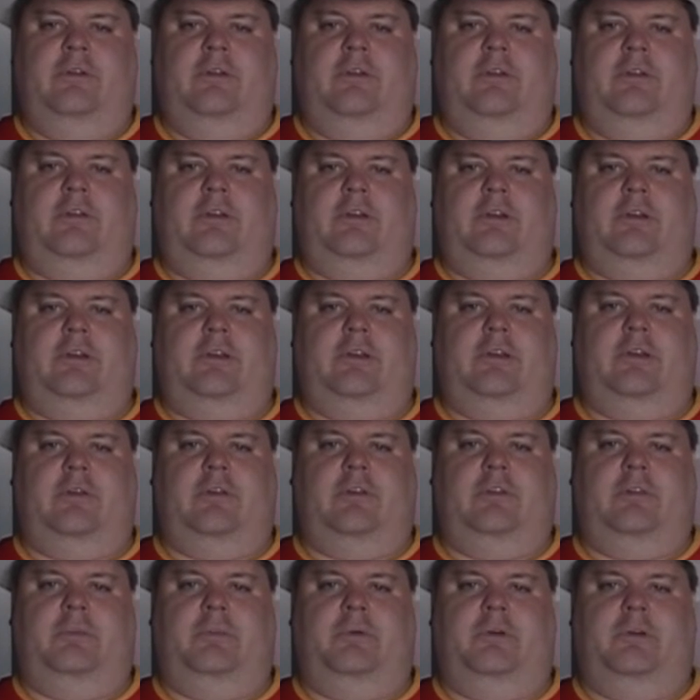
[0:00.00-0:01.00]
talk
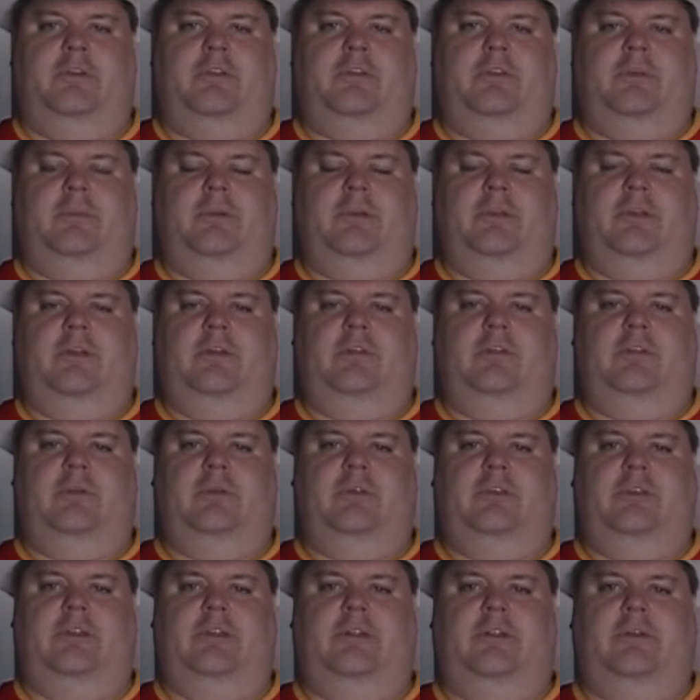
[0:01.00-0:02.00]
Calgary sports on my
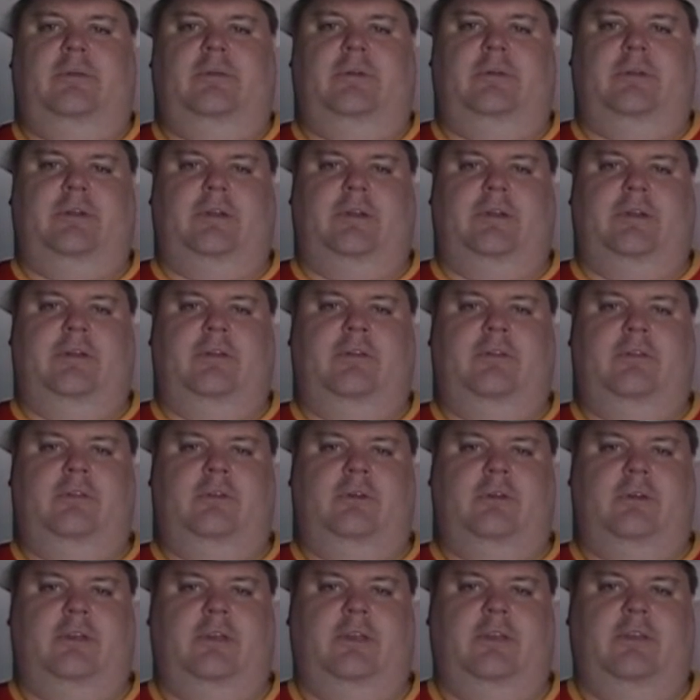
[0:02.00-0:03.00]
YouTube channel, while I
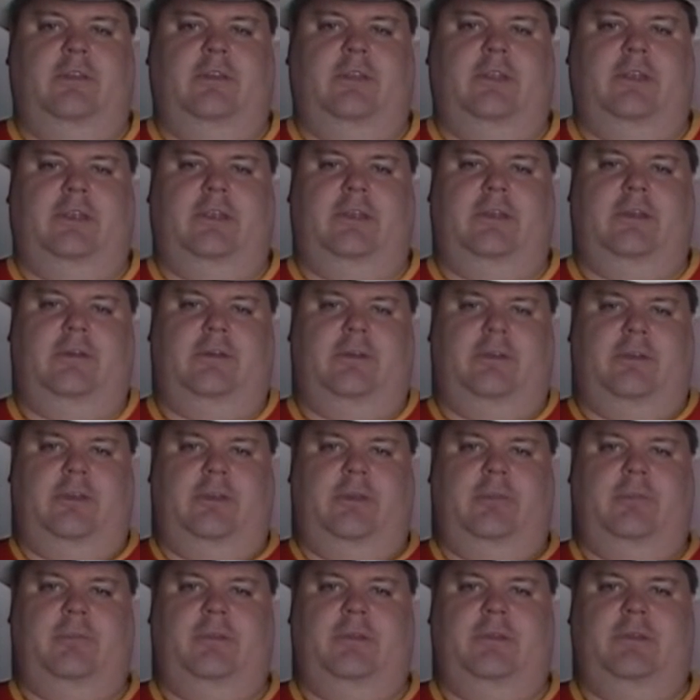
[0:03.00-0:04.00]
took in the Calgary
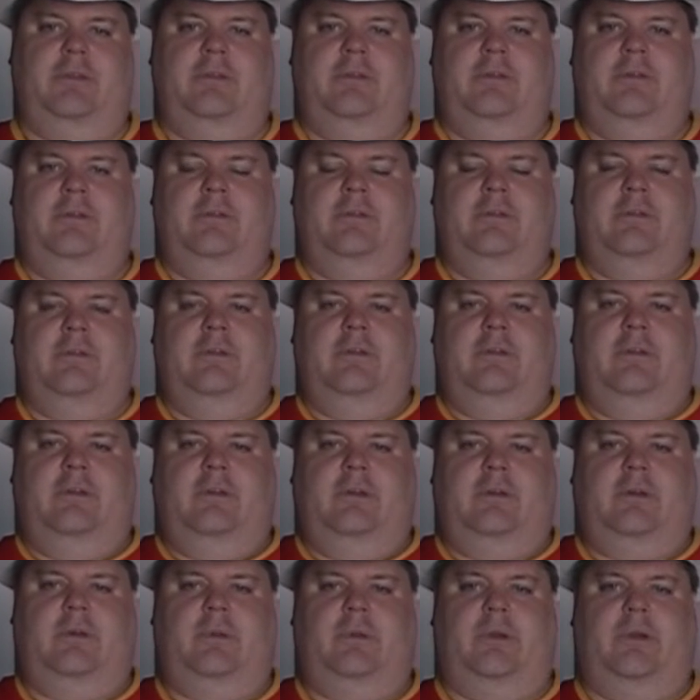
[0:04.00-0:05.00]
Hitmen
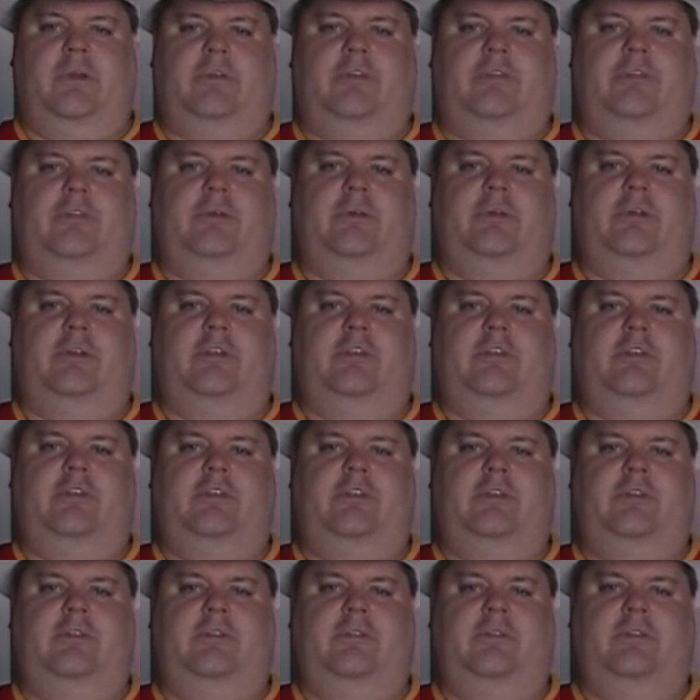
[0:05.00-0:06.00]
Corral
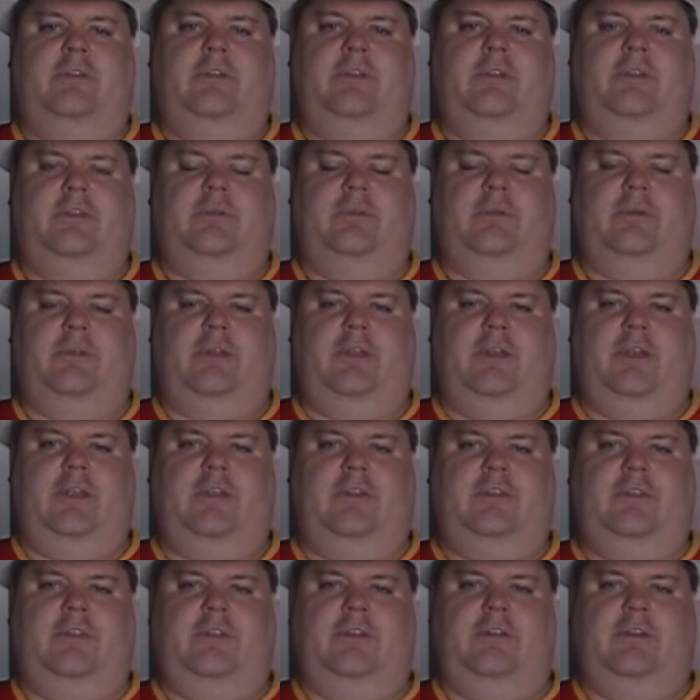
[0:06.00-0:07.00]
series in the
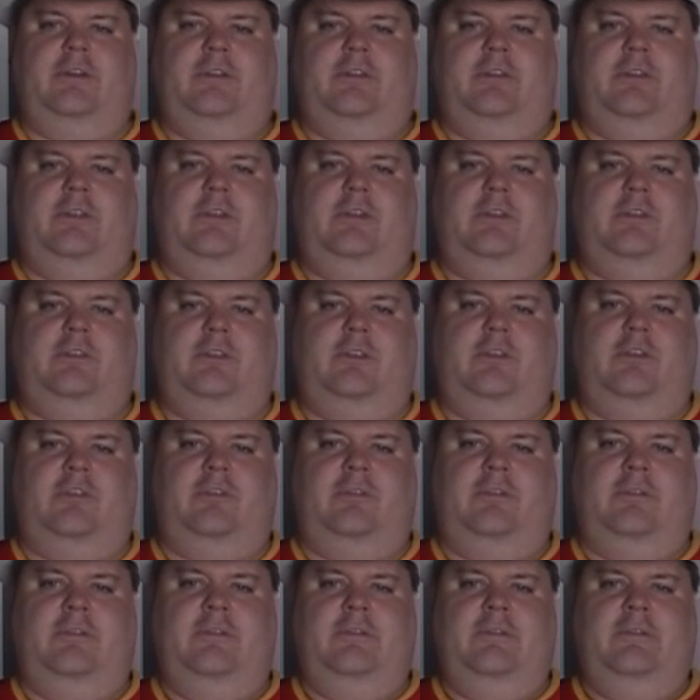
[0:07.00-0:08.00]
2018-19
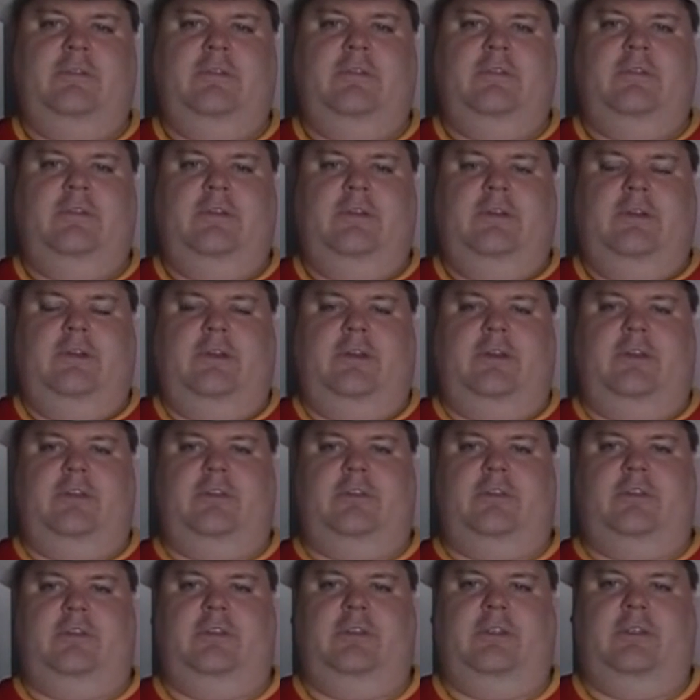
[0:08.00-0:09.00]
season,
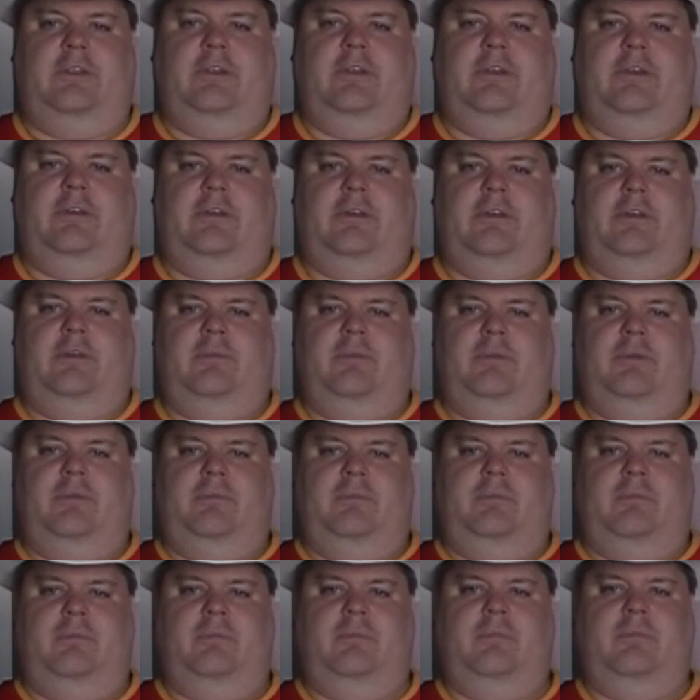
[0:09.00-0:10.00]
as the Calgary Hitmen
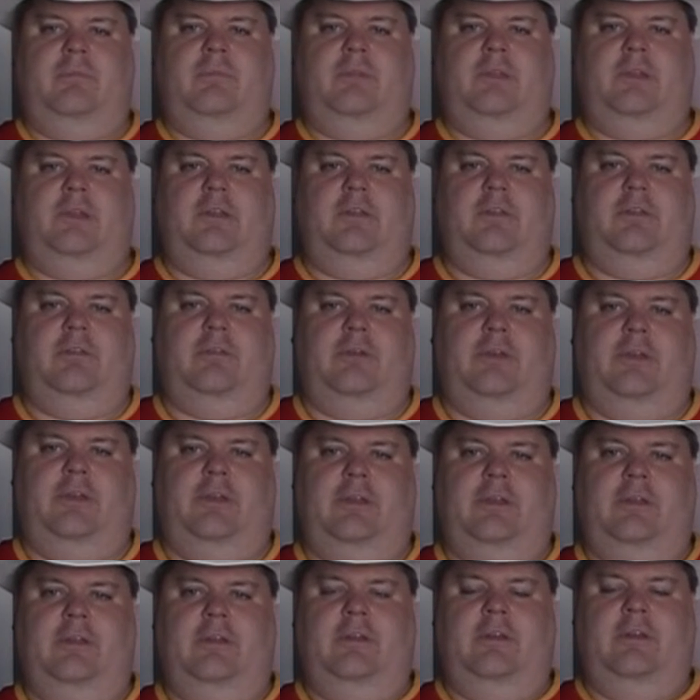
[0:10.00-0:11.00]
played
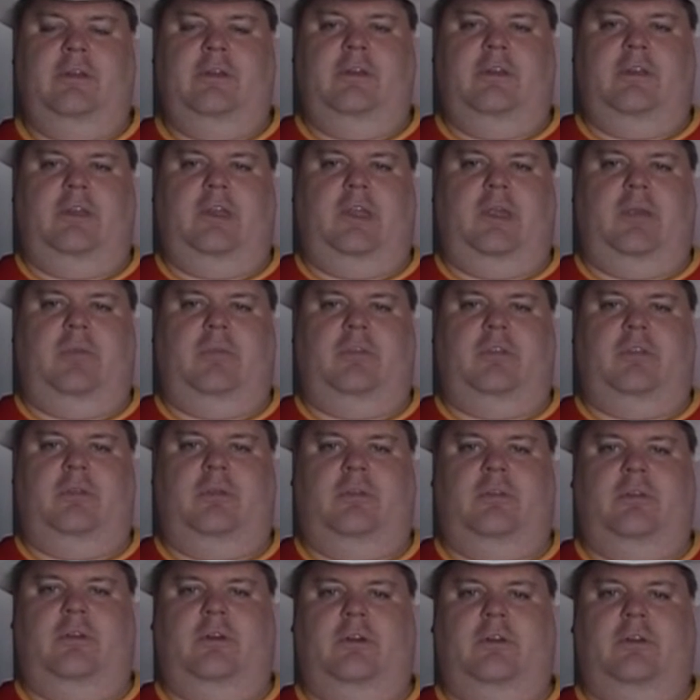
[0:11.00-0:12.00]
three
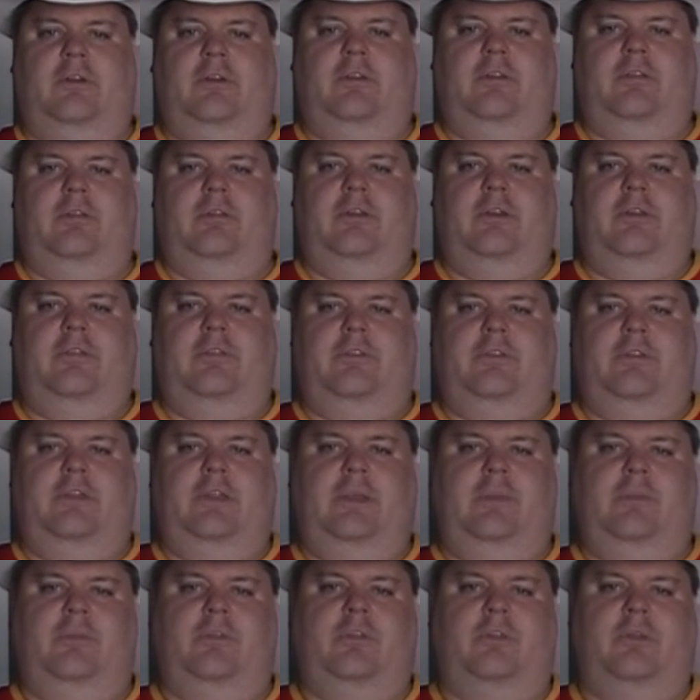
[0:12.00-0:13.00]
games, drawn on three different
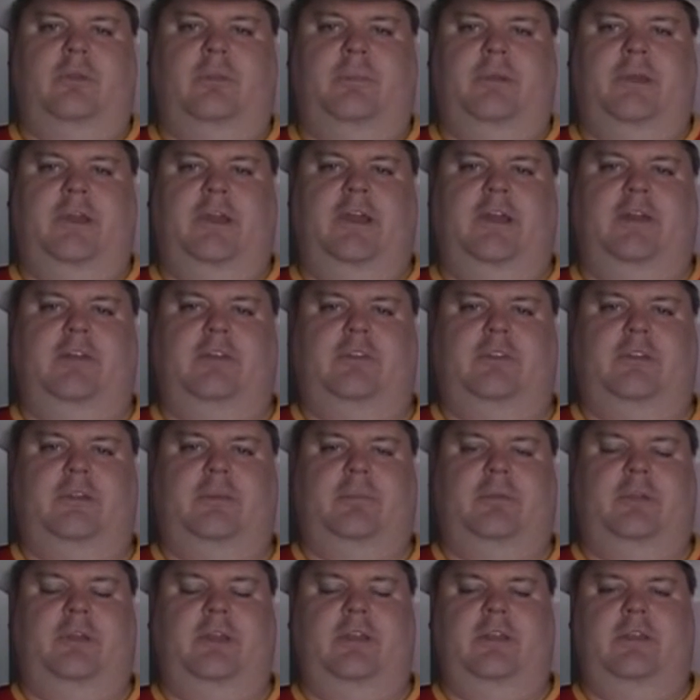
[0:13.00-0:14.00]
teams from the past
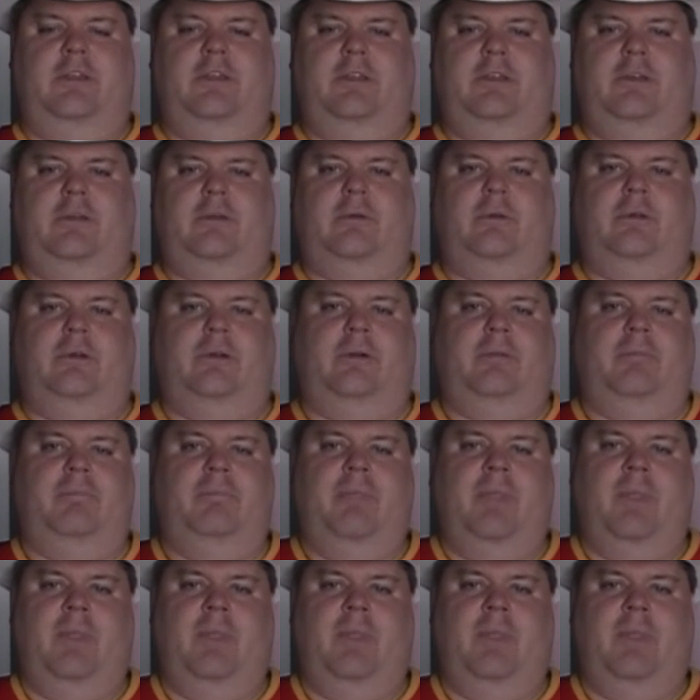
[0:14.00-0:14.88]
that played in the Corral,